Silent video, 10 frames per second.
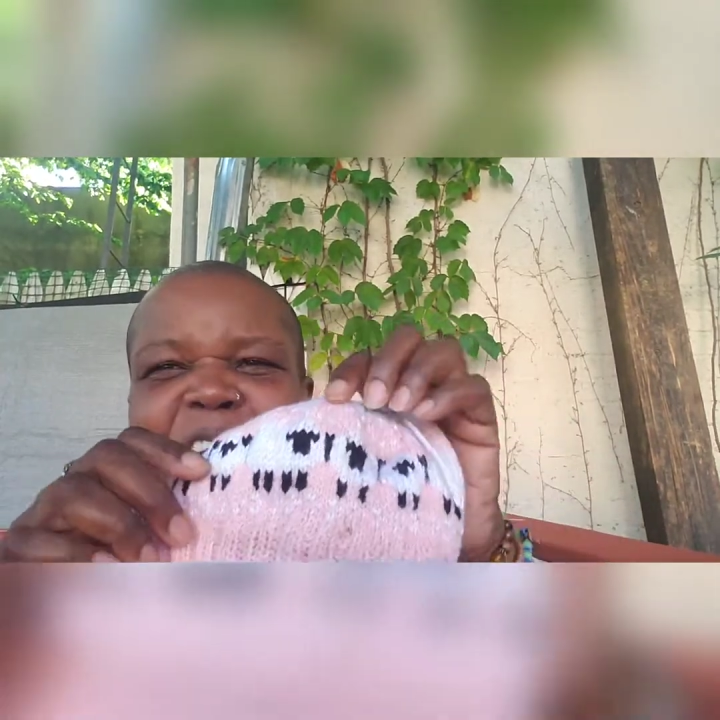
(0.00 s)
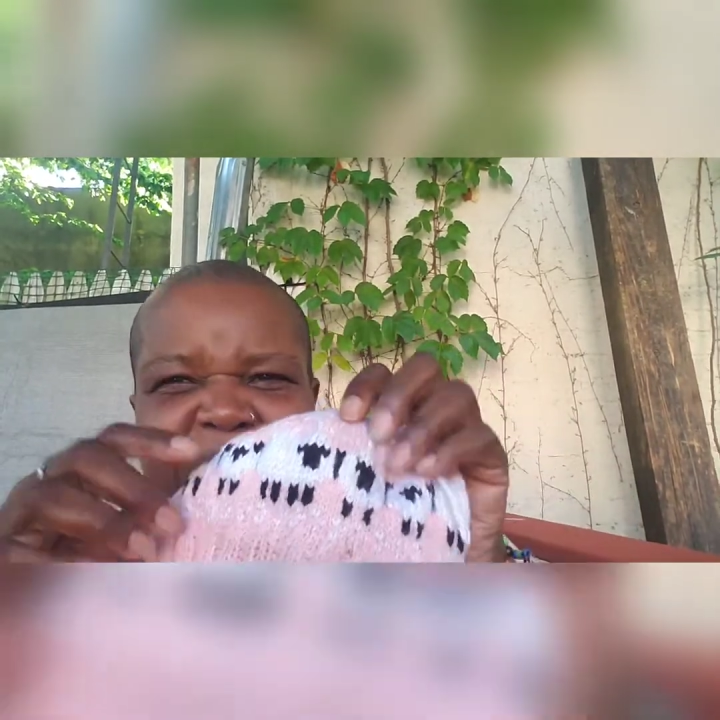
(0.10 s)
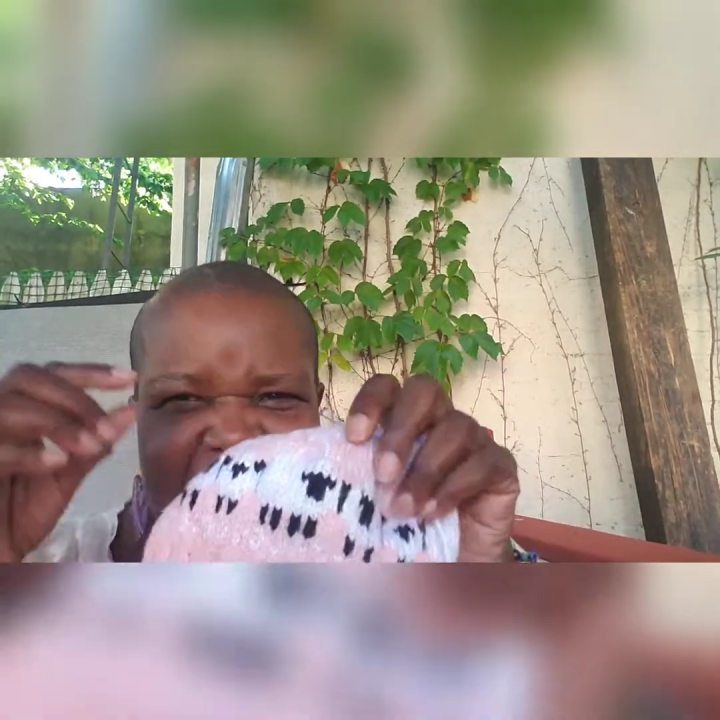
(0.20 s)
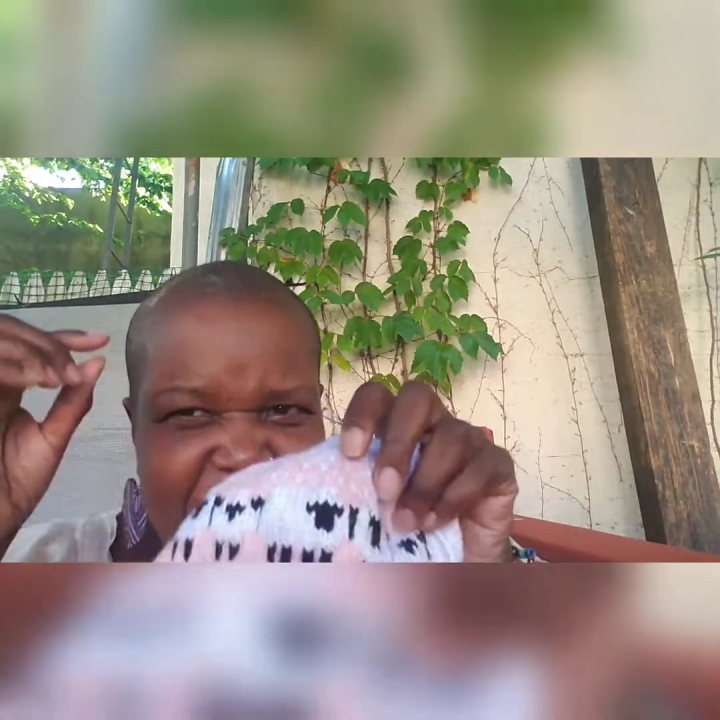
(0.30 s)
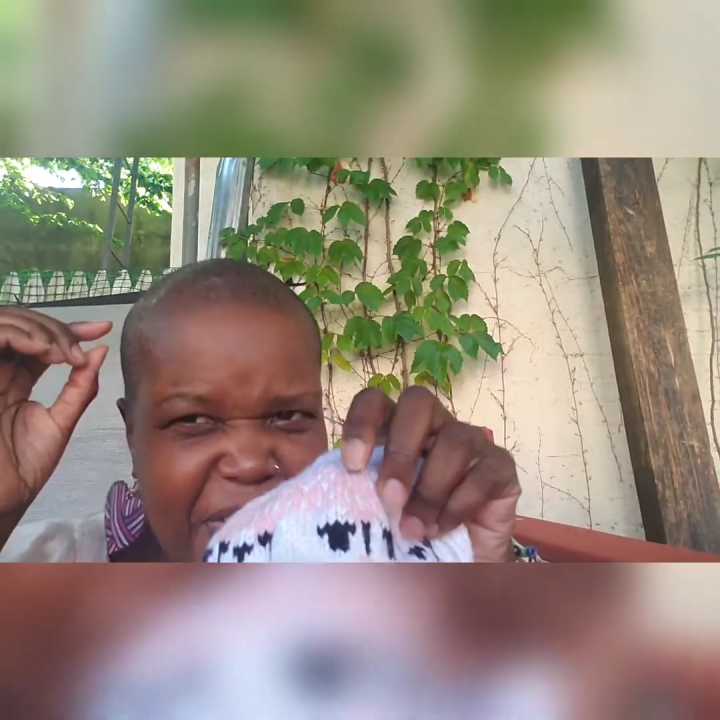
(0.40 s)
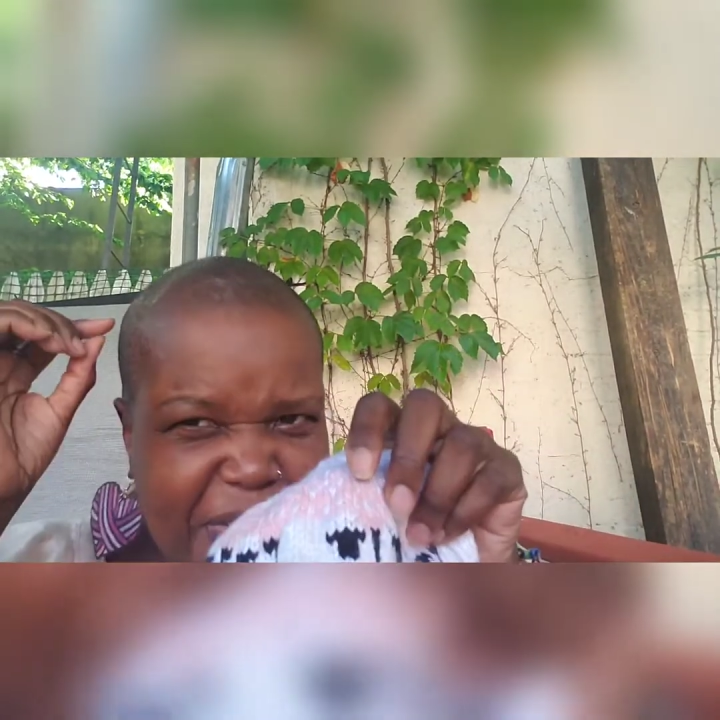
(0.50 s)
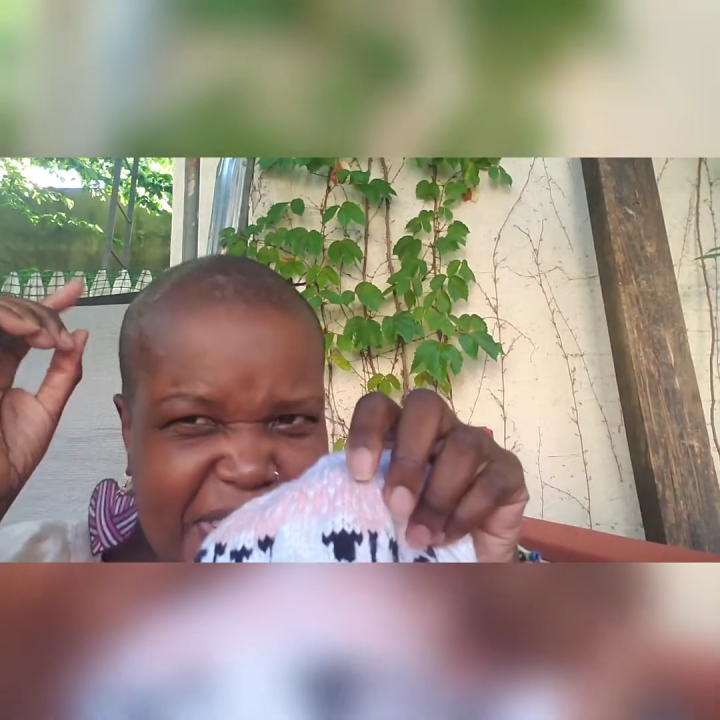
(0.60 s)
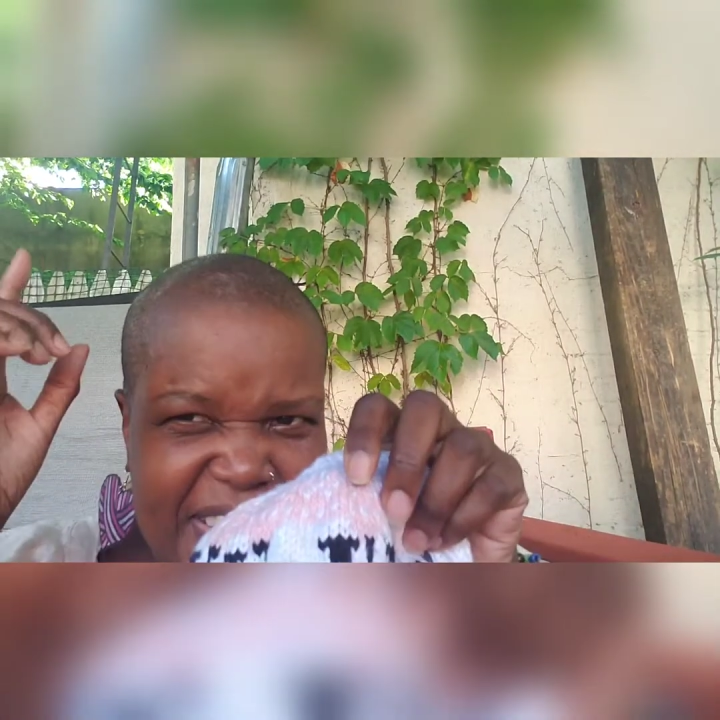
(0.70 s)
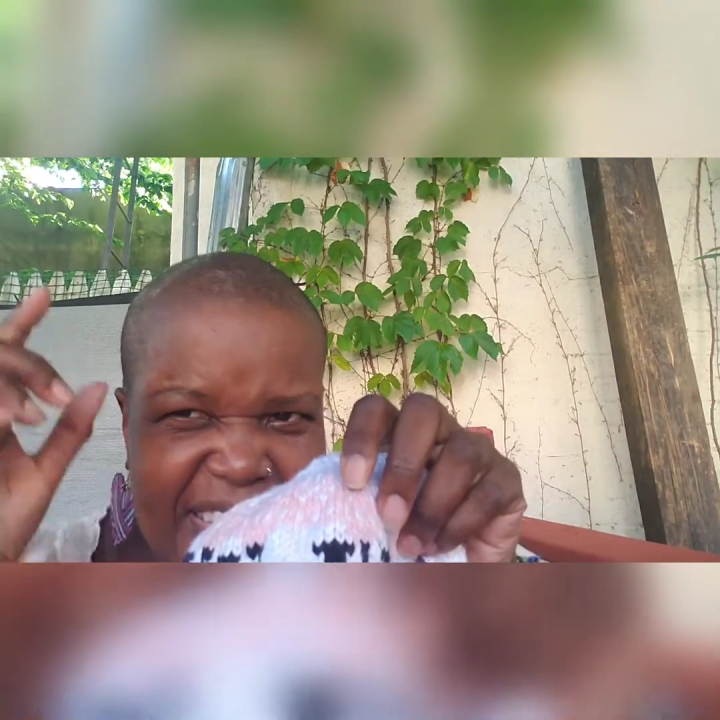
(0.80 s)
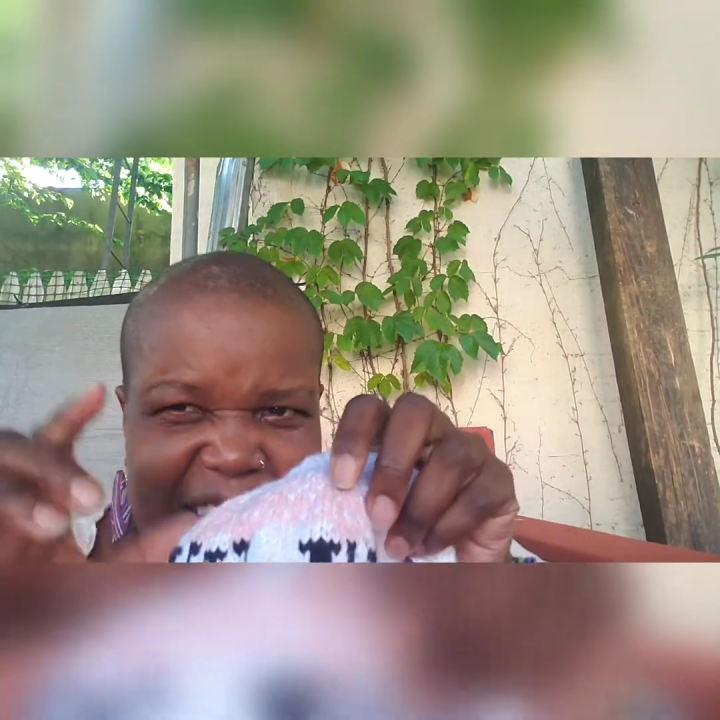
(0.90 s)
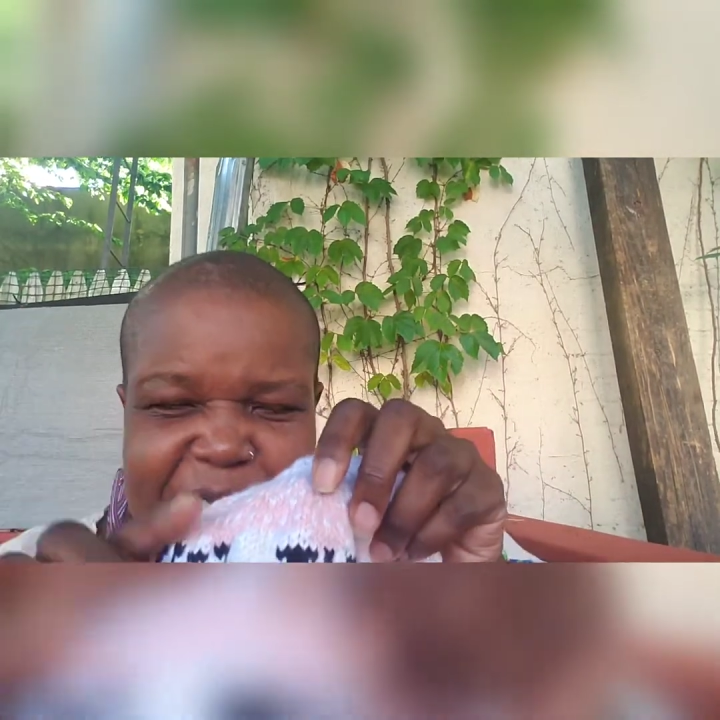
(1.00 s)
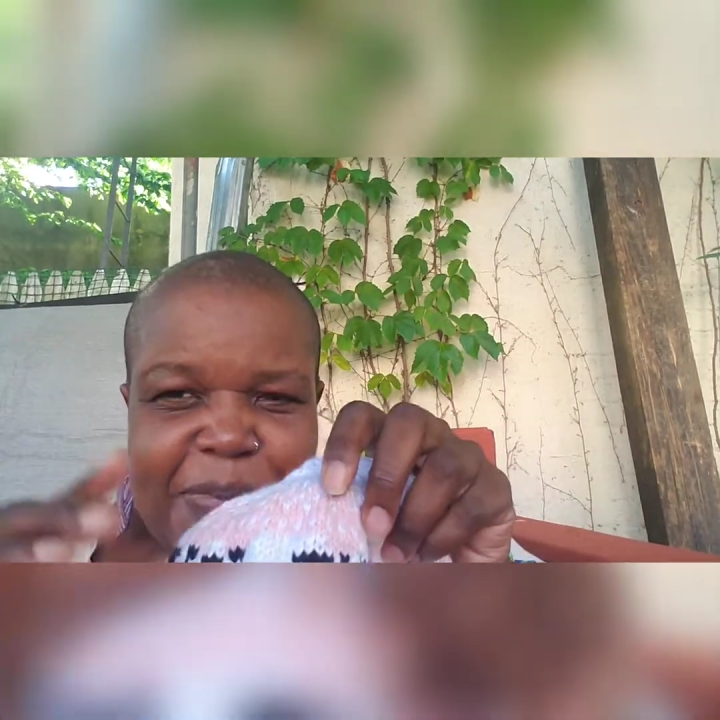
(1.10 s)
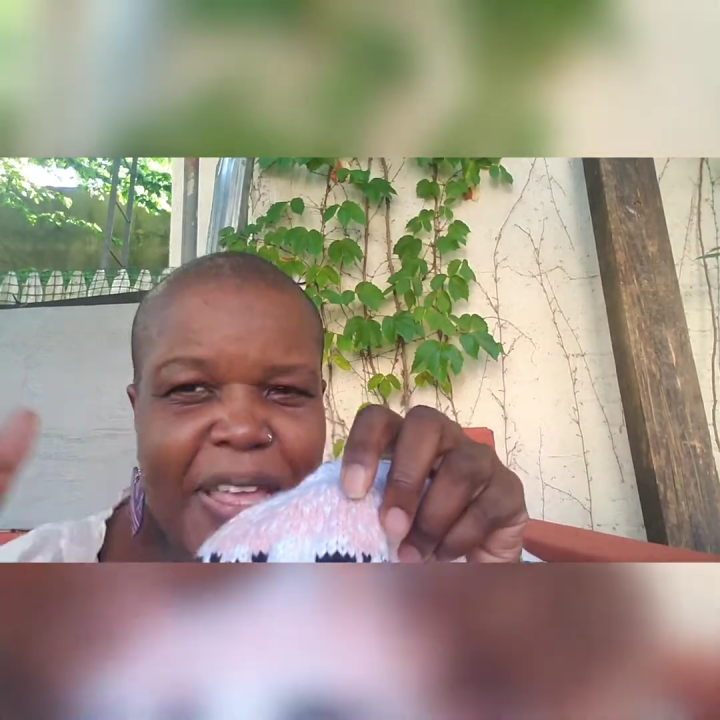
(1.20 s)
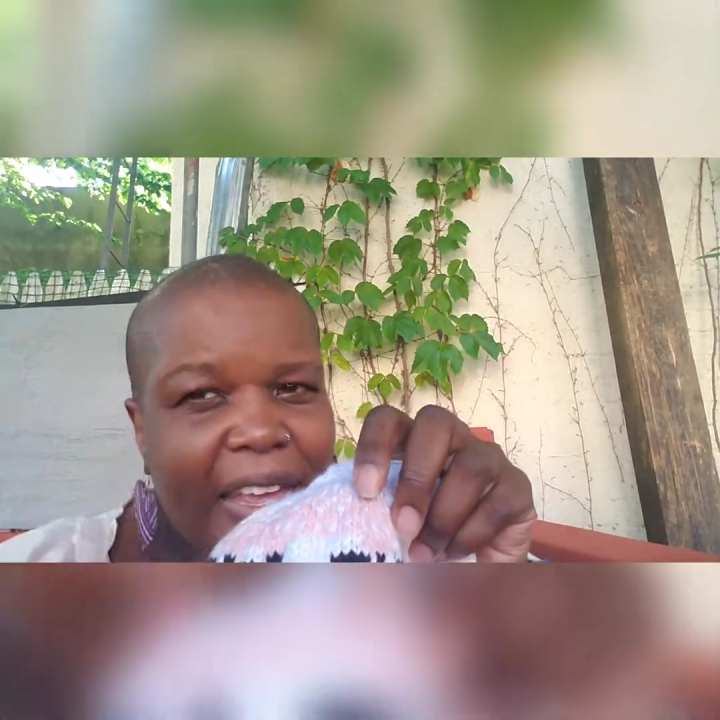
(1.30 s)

I have very little hair up there.